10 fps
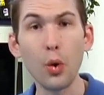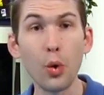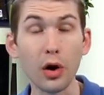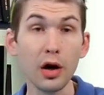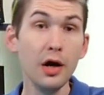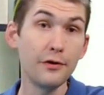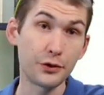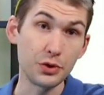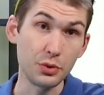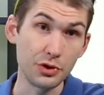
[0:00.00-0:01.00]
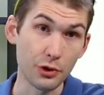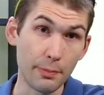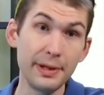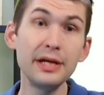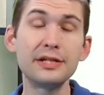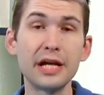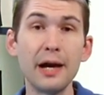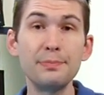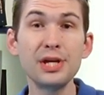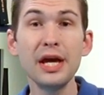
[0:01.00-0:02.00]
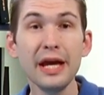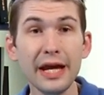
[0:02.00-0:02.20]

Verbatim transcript: or for you European types,